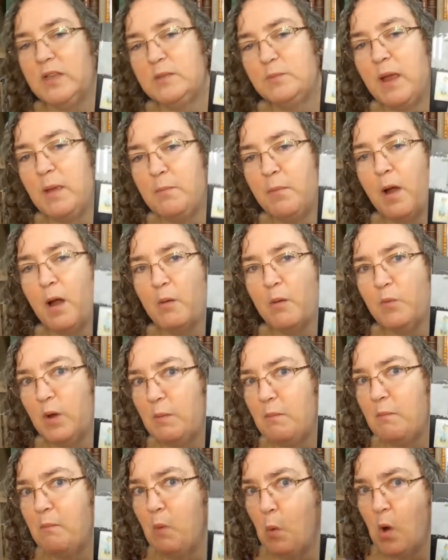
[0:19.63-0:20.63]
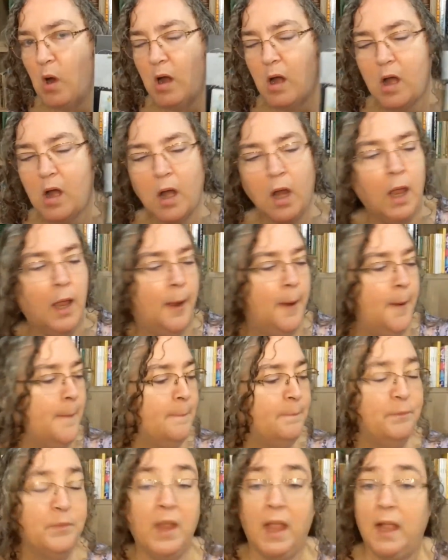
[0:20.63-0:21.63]
by Barbara Moore,
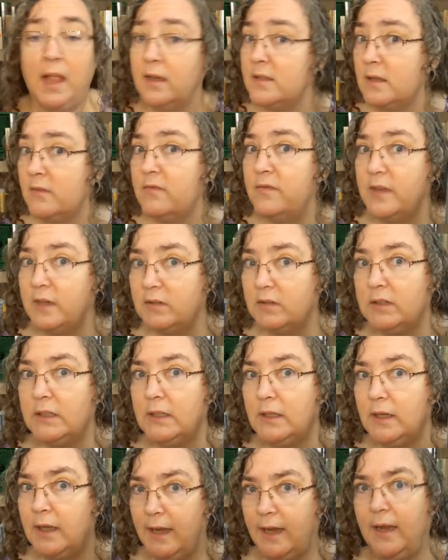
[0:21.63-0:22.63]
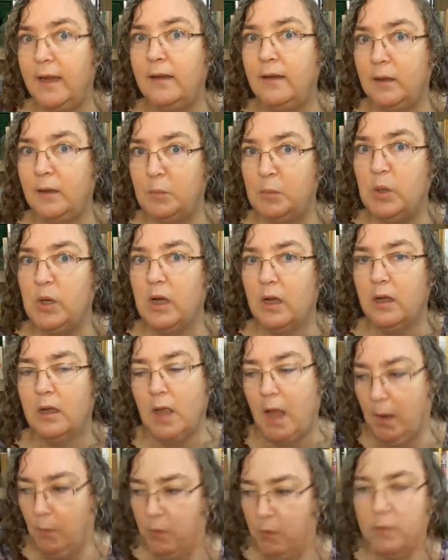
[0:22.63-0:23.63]
and it's a very handy book.
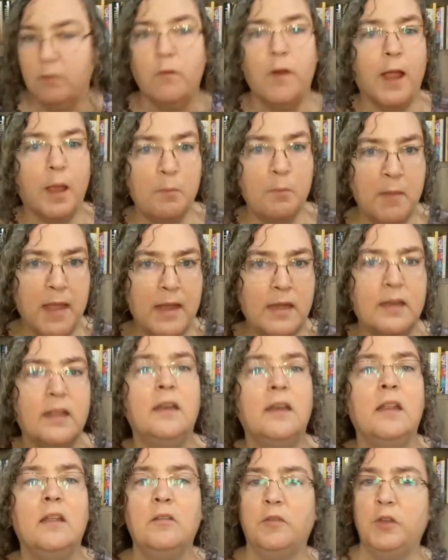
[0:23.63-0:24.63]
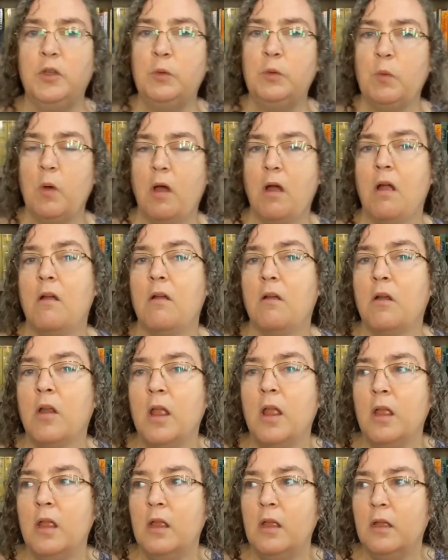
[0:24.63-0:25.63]
I would recommend it if you are
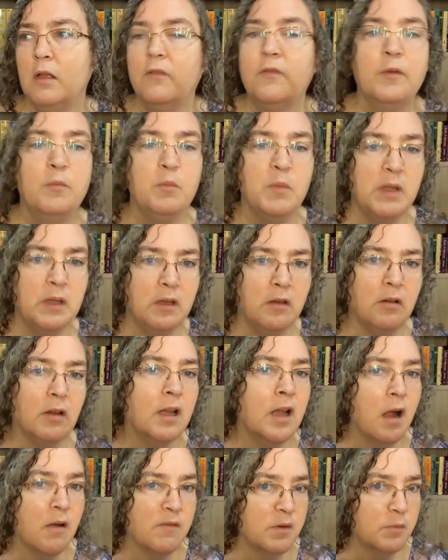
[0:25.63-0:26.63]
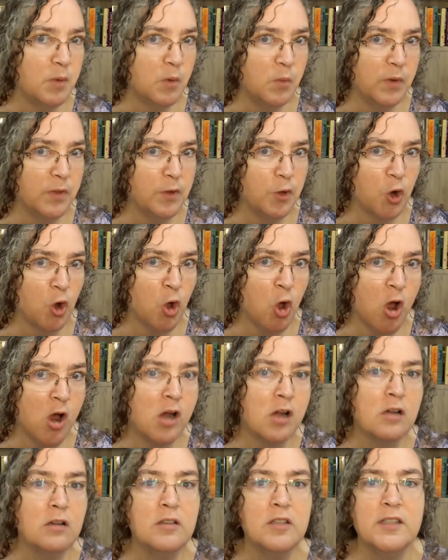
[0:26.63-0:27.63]
familiar and comfortable with your
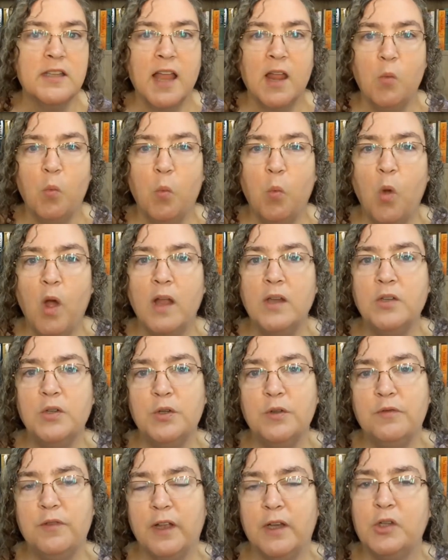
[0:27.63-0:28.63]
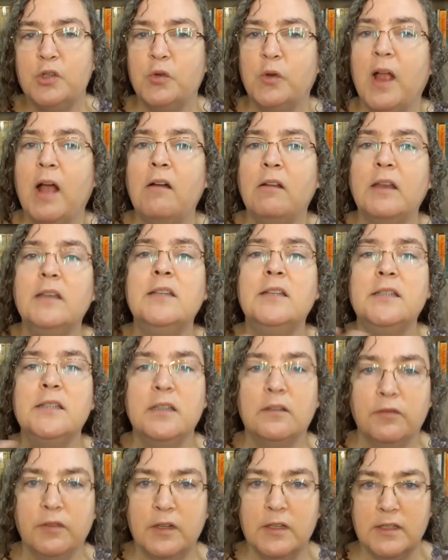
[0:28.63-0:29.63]
cards and want to venture out into
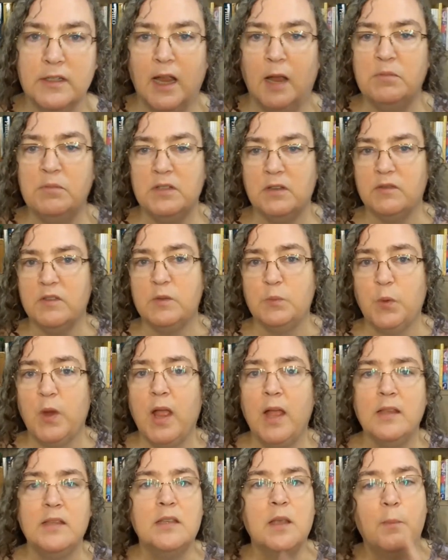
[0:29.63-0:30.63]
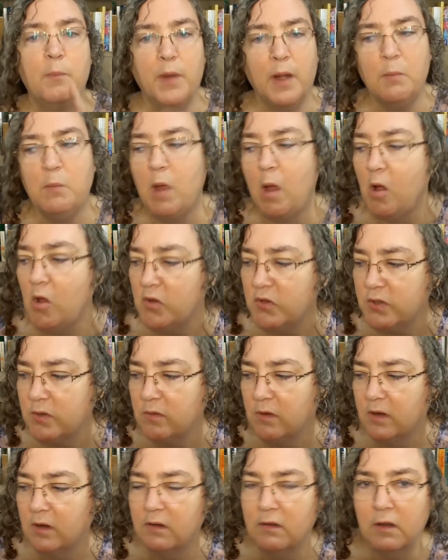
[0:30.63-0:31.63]
different types of spreads. But I'm also
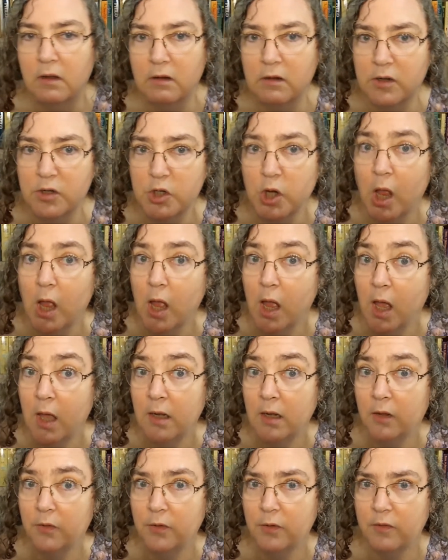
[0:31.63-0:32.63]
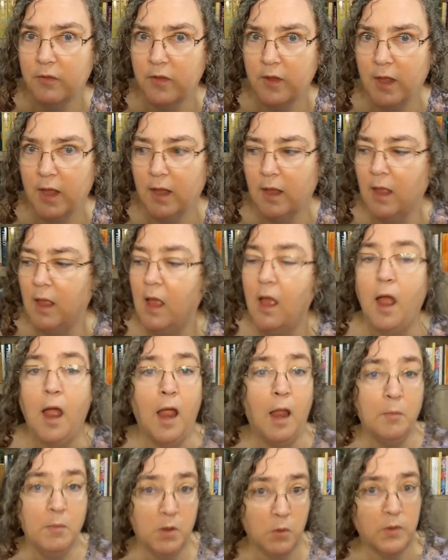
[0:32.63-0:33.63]
going to encourage another thing.
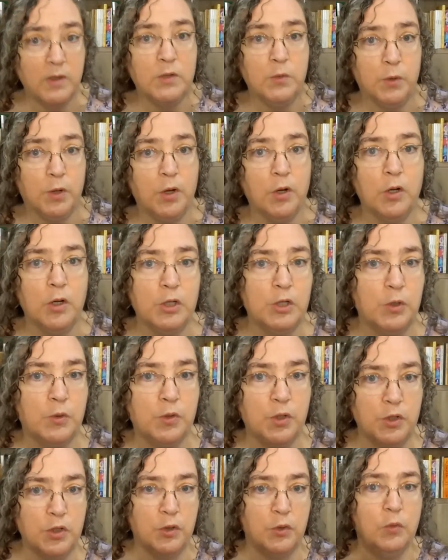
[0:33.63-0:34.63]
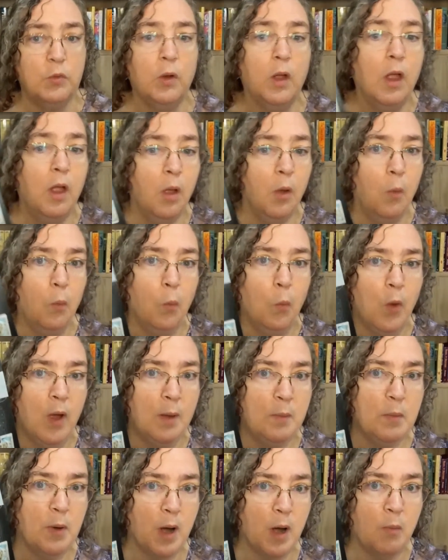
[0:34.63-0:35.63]
I'm going to encourage you to do
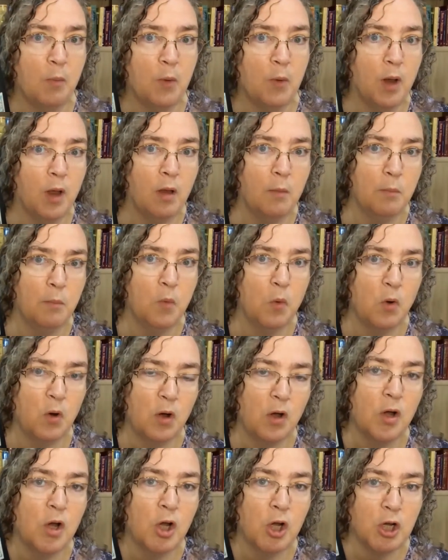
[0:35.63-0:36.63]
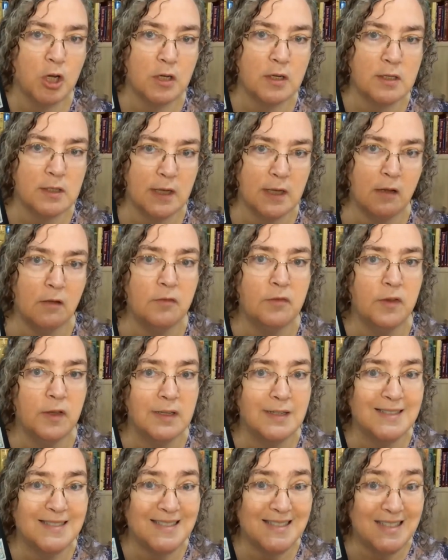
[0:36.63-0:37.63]
what Barbara Moore herself
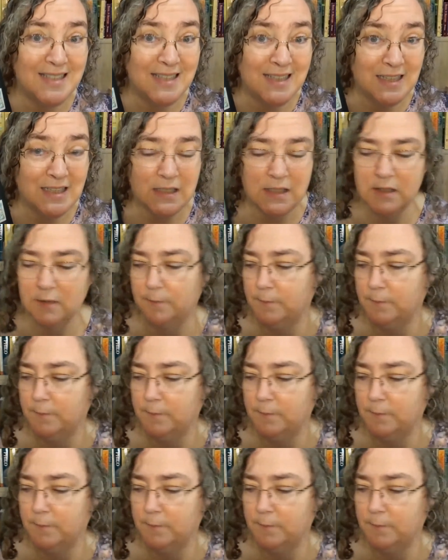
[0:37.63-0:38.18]
did.